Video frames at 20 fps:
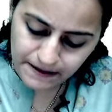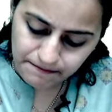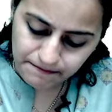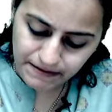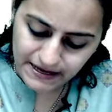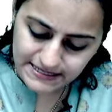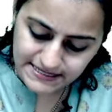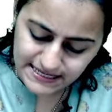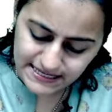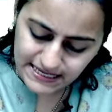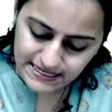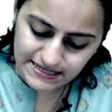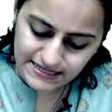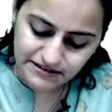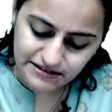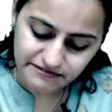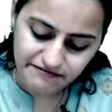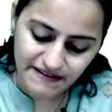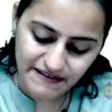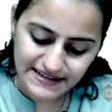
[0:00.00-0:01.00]
basically, in the
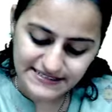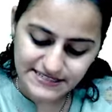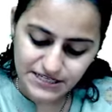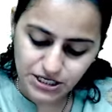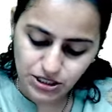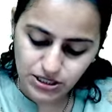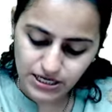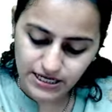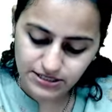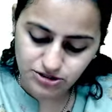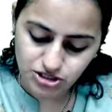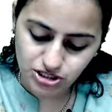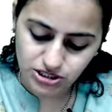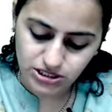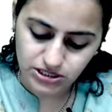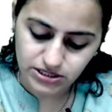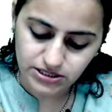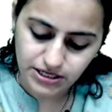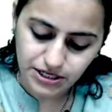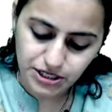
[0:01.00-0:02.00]

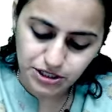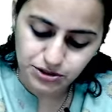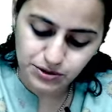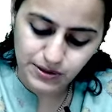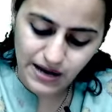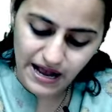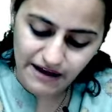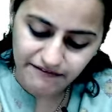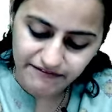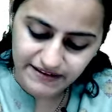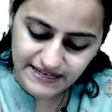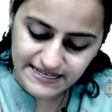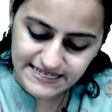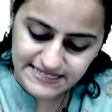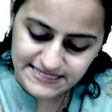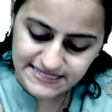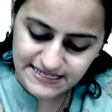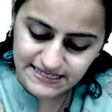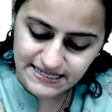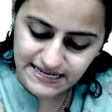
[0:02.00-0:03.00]
vasculature, you have E
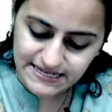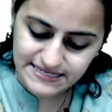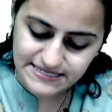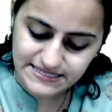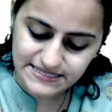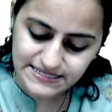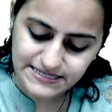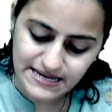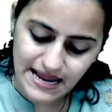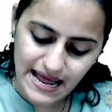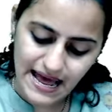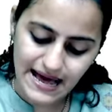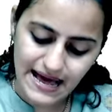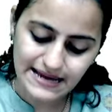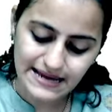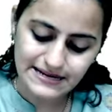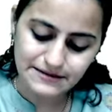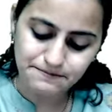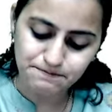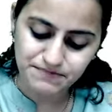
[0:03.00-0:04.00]
selectin
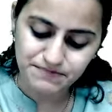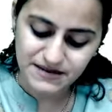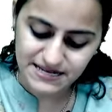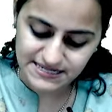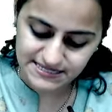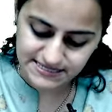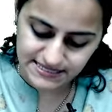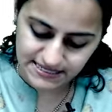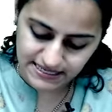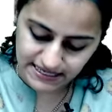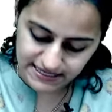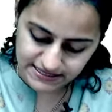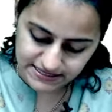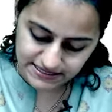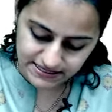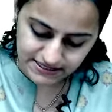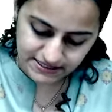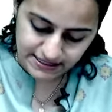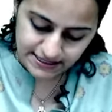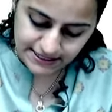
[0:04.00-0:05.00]
and P
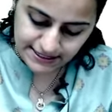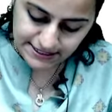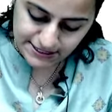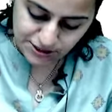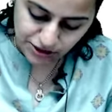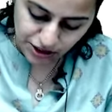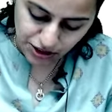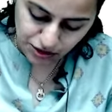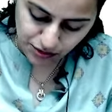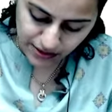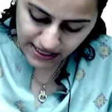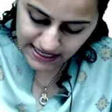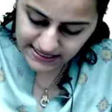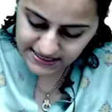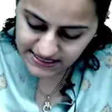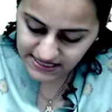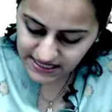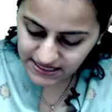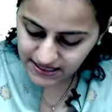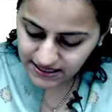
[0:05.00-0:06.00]
selectin. So you can
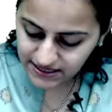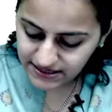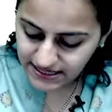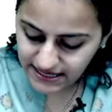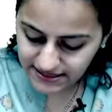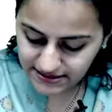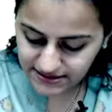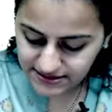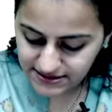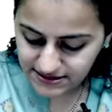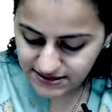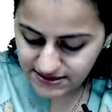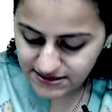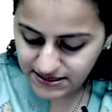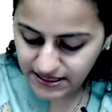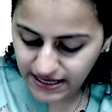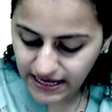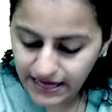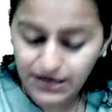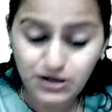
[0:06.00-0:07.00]
see here that this is
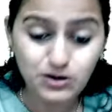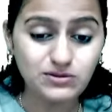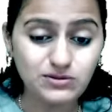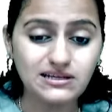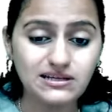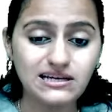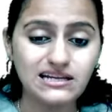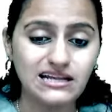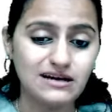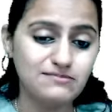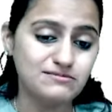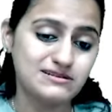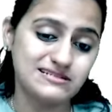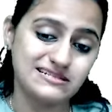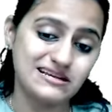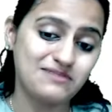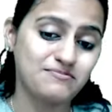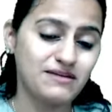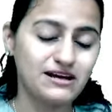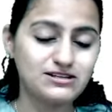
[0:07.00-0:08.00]
the endothelium. This
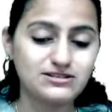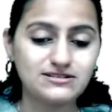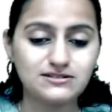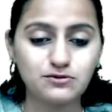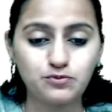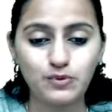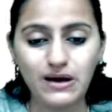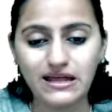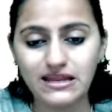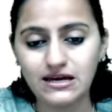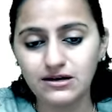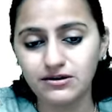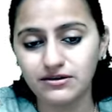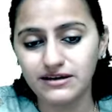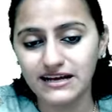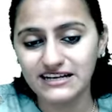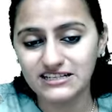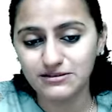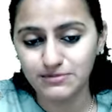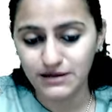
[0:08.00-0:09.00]
image is a very good
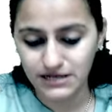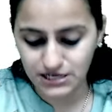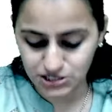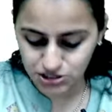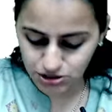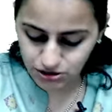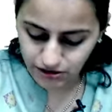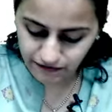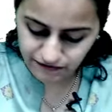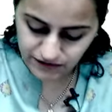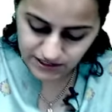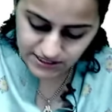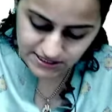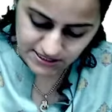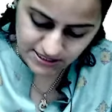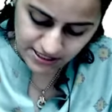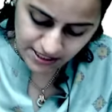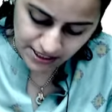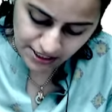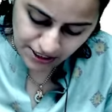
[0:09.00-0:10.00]
explanation of this.
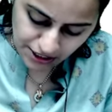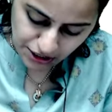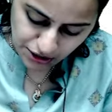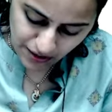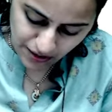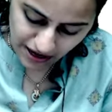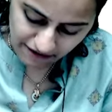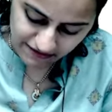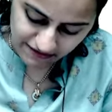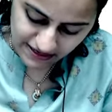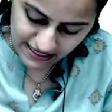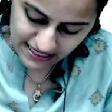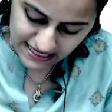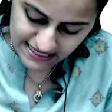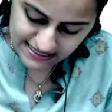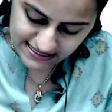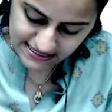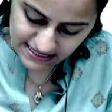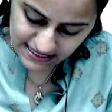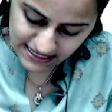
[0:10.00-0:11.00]
You have E
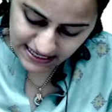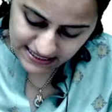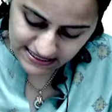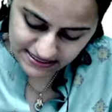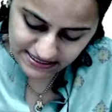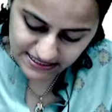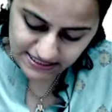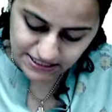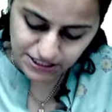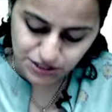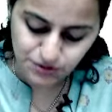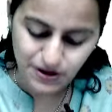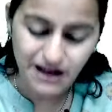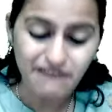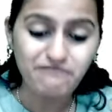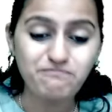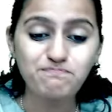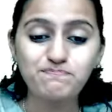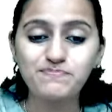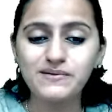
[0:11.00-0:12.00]
selectin, you
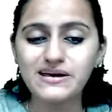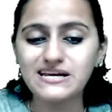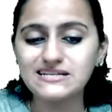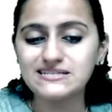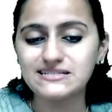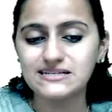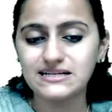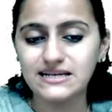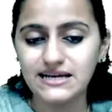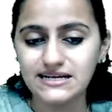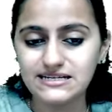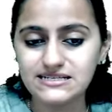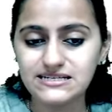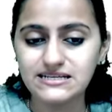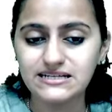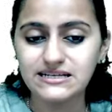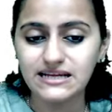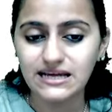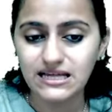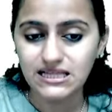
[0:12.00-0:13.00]
have P
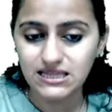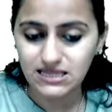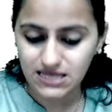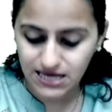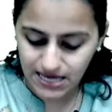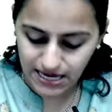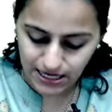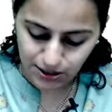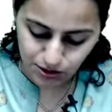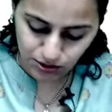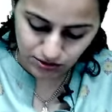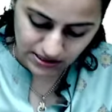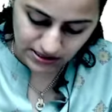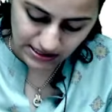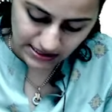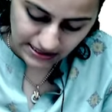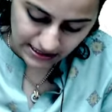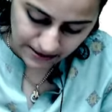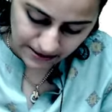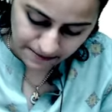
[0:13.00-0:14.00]
selectin in the
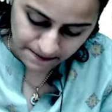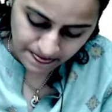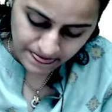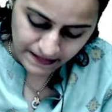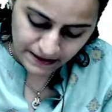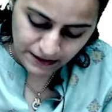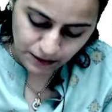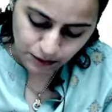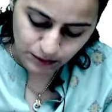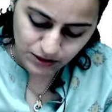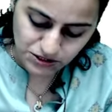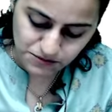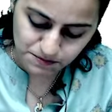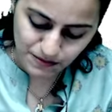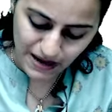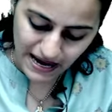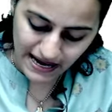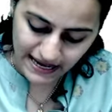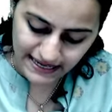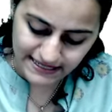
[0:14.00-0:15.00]
endothelium, which
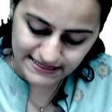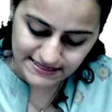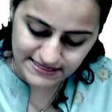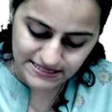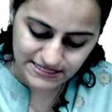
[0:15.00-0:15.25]
binds the